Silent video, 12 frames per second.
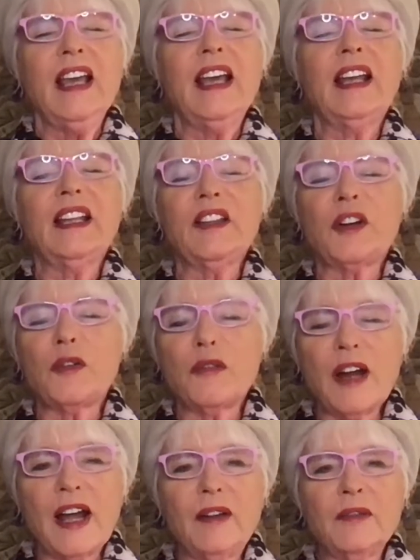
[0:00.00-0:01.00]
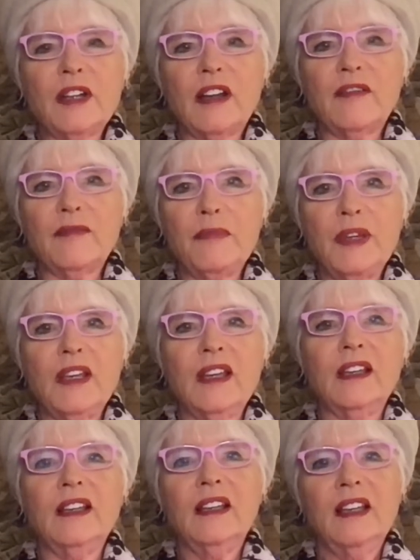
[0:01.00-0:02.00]
And the ground of
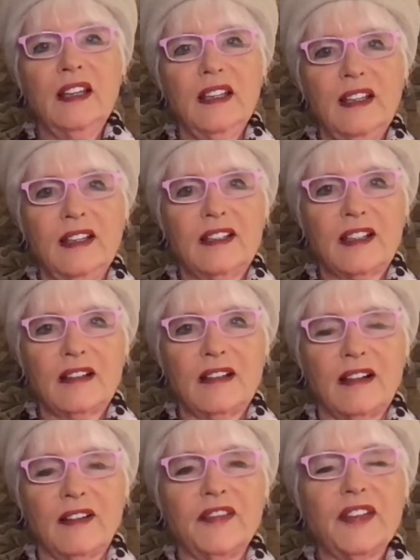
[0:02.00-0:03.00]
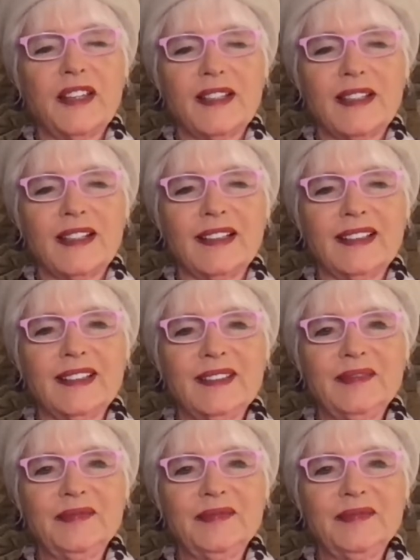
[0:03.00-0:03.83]
being is love, isn't it?